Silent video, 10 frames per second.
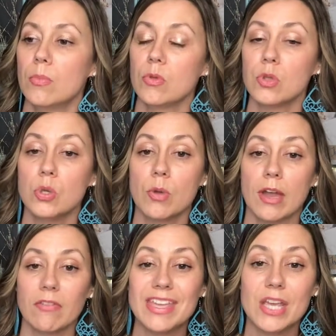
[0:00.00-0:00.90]
You
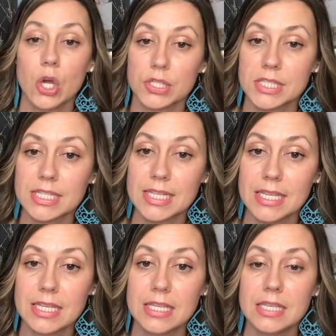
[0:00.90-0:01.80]
have E consonant
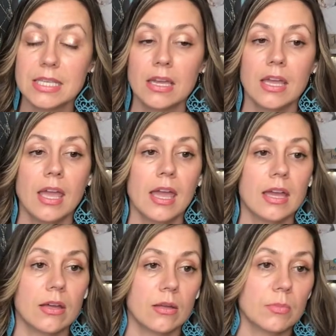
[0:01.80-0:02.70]
E.
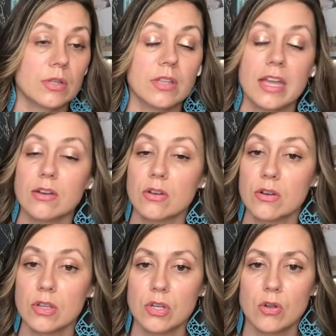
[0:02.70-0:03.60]

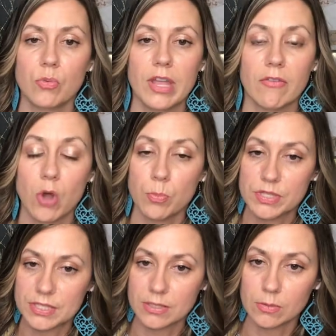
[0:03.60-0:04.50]
Later, we have open
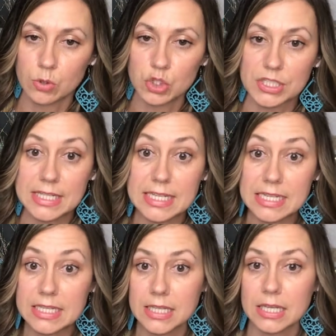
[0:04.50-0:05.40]
syllable just
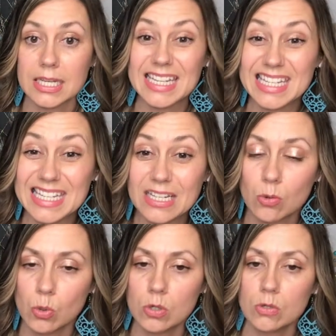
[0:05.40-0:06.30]
E, like an
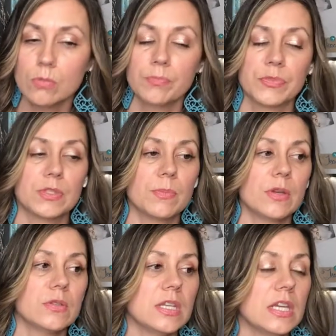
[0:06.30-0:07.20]
equal
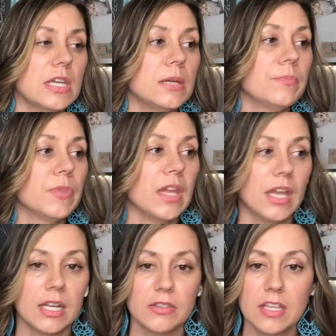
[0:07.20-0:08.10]
spells E.
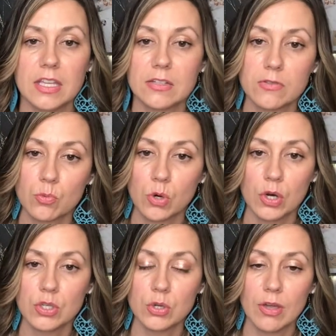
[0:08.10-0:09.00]
And at the end of the
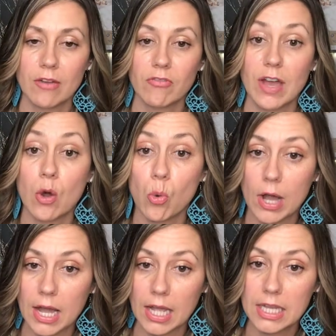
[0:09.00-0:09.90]
word, you have vowel
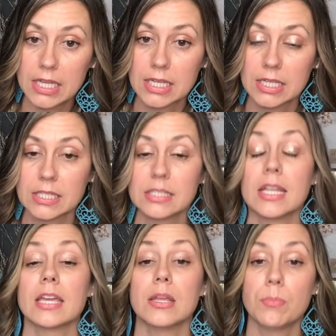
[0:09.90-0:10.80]
Y,
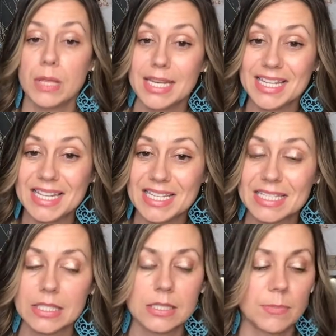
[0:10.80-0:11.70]
like in penny,
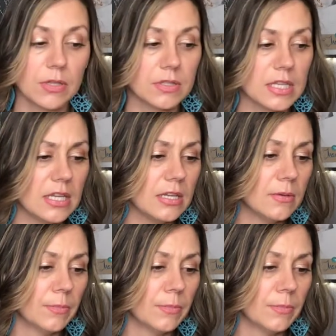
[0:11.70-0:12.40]
that spells E.